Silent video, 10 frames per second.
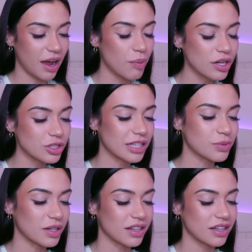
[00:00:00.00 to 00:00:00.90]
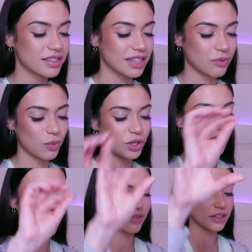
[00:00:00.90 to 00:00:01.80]
I'm pretty sure that's what it is. Like, where you
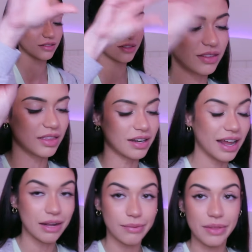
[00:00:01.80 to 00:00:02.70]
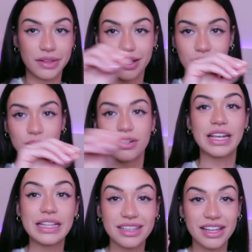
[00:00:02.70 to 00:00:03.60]
have, like, the name and then, like, underneath it,